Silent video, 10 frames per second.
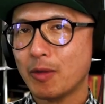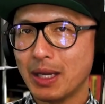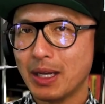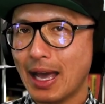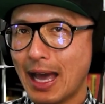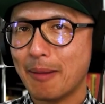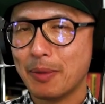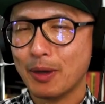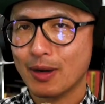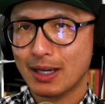be a
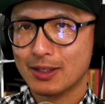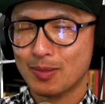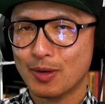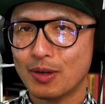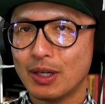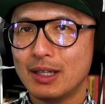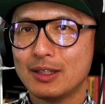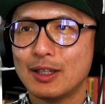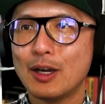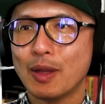happier customer to
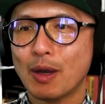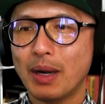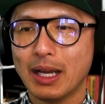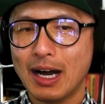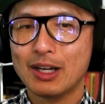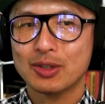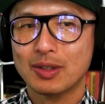know that, my gosh,